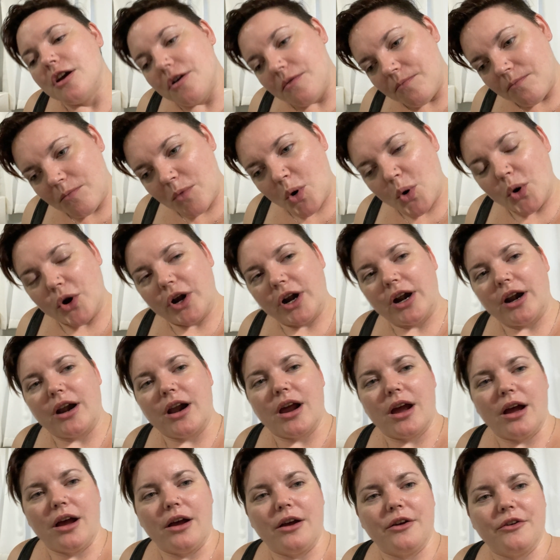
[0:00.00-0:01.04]
more
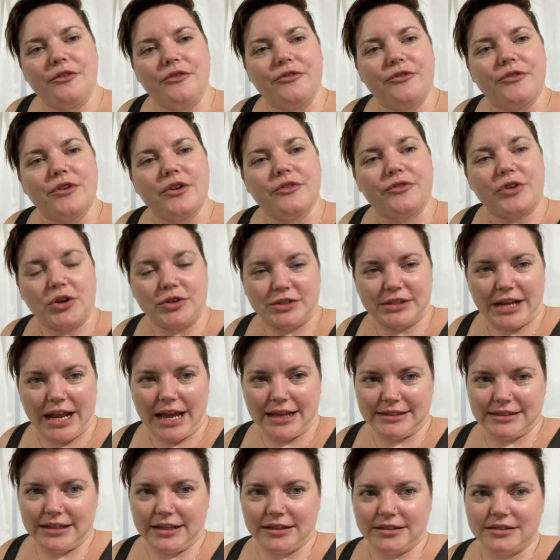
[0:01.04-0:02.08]
of Frozen
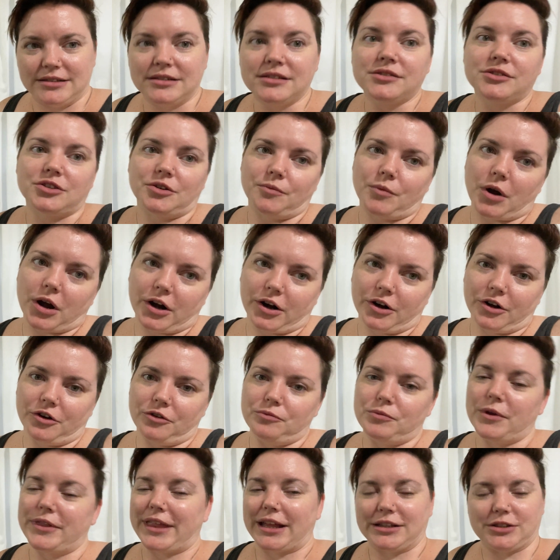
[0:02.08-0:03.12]
Assets tomorrow,
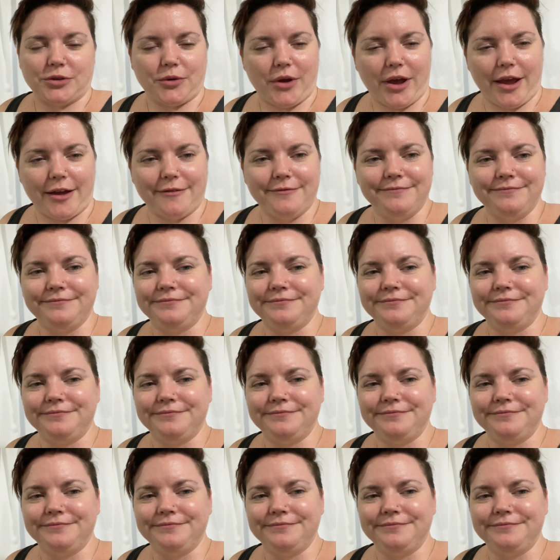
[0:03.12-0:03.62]
but that's okay.